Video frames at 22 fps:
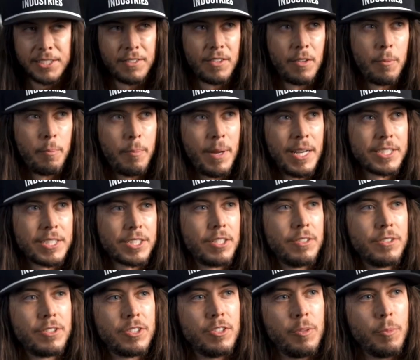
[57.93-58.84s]
of the best
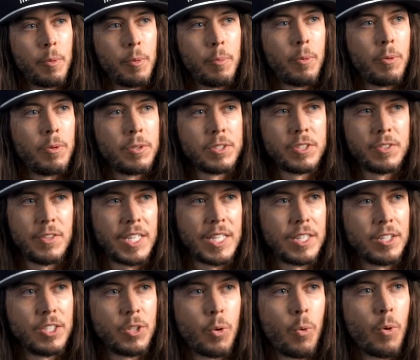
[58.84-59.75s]
consumables, like
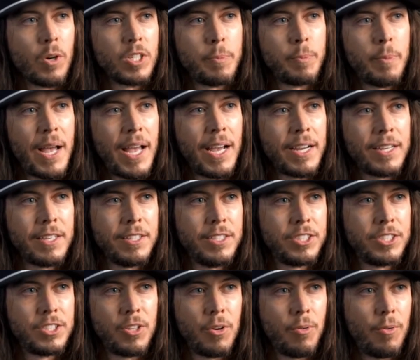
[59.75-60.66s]
the torch
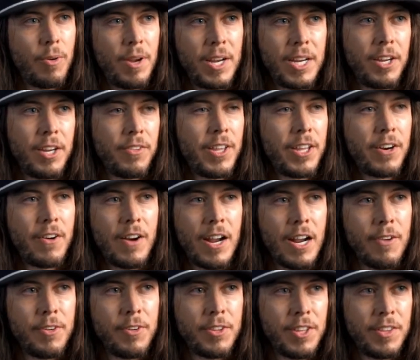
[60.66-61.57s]
package, the regulator,
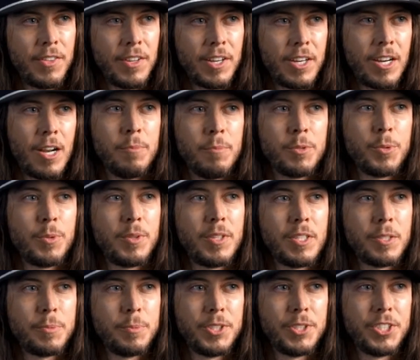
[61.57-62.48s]
everything that comes with
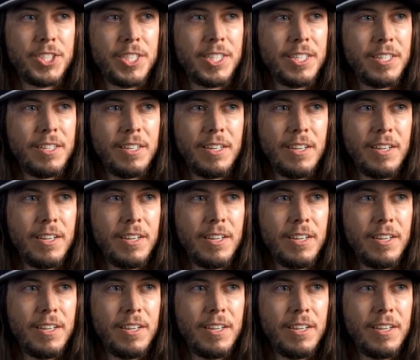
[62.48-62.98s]
this machine